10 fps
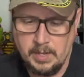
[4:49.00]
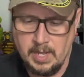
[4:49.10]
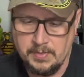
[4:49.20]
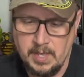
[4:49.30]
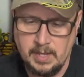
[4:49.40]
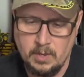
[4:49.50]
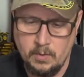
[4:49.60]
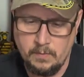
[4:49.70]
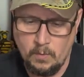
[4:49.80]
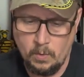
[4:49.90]
got that
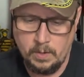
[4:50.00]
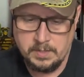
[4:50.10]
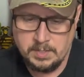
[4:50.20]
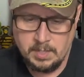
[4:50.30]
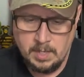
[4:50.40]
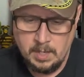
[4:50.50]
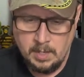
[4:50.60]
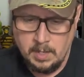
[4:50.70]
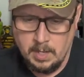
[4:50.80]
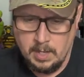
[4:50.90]
going for us.
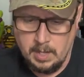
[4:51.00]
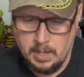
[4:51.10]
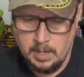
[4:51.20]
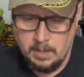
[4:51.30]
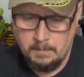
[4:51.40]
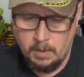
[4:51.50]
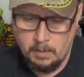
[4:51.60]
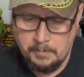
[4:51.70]
All